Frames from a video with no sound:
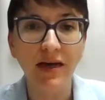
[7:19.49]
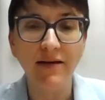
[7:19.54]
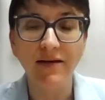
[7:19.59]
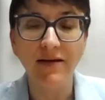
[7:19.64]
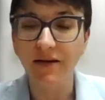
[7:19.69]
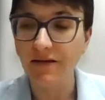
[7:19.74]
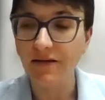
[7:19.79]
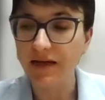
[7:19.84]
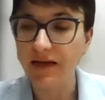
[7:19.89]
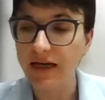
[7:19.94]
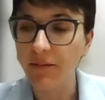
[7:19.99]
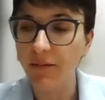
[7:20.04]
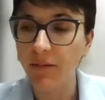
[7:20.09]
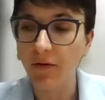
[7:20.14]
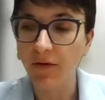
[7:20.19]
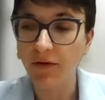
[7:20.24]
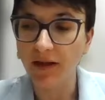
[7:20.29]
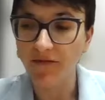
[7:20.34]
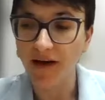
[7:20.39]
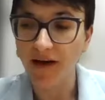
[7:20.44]

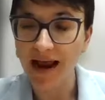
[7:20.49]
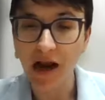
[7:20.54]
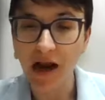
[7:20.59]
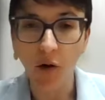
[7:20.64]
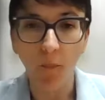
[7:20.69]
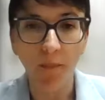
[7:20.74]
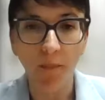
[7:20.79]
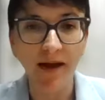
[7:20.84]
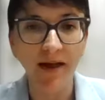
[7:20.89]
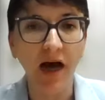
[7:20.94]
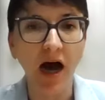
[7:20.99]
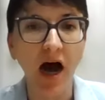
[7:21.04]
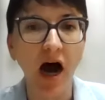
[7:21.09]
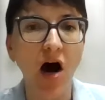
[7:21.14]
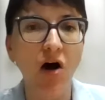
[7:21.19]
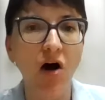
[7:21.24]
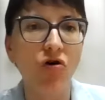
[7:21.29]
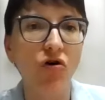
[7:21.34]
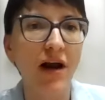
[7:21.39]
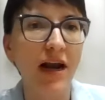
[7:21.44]
sustainable development
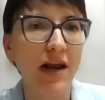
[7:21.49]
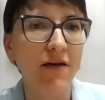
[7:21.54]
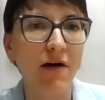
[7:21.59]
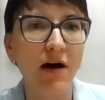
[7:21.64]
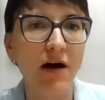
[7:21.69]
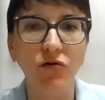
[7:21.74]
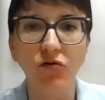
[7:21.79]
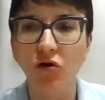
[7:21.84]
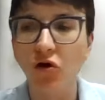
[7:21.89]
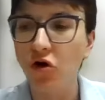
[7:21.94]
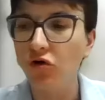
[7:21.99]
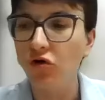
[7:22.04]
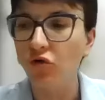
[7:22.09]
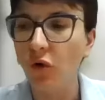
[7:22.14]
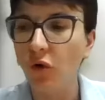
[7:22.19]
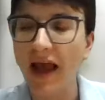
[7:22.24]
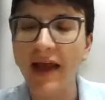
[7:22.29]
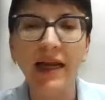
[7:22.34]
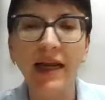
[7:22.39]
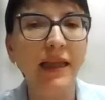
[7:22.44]
are relevant
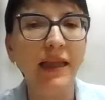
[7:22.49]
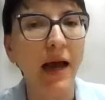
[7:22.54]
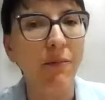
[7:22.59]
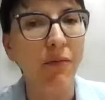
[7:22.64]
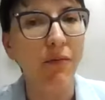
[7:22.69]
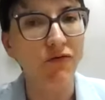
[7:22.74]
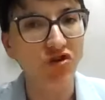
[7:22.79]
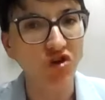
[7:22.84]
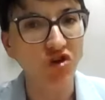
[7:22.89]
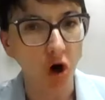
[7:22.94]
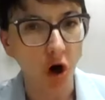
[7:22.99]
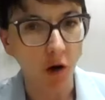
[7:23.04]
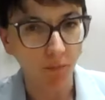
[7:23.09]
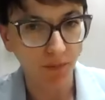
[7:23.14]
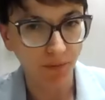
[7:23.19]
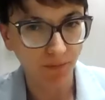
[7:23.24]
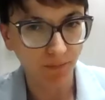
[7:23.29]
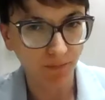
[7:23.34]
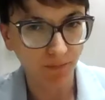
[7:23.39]
to any type of job.